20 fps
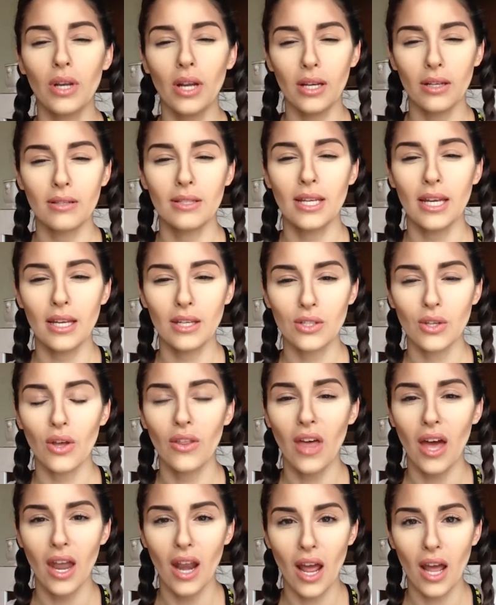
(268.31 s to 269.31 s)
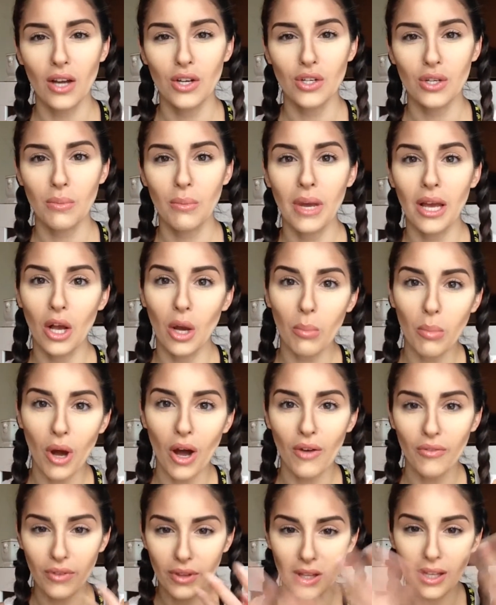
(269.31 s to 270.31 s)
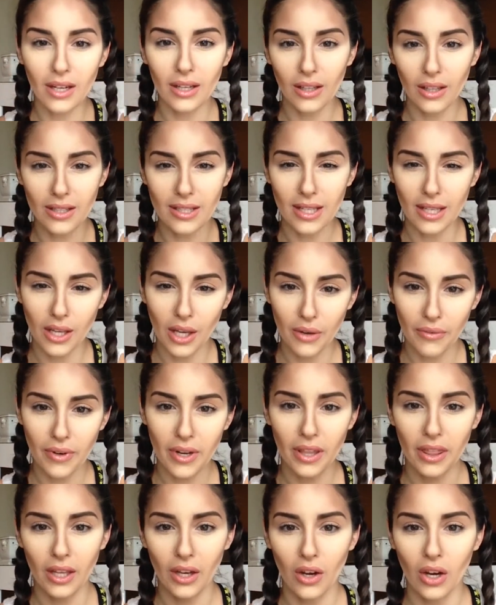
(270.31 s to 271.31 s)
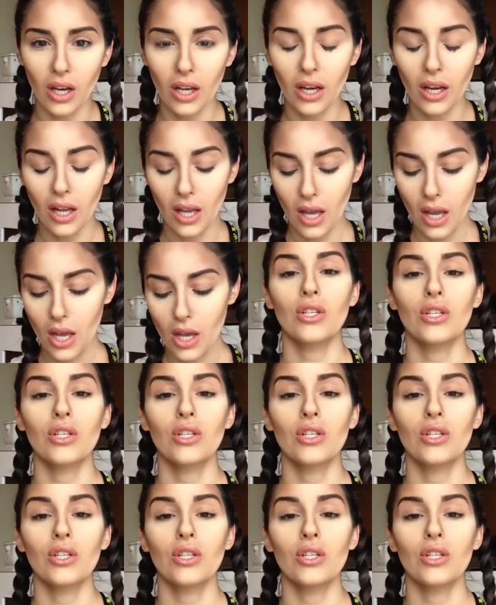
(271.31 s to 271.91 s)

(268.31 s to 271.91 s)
That's what takes all that extra makeup off and then it looks like you have nothing on.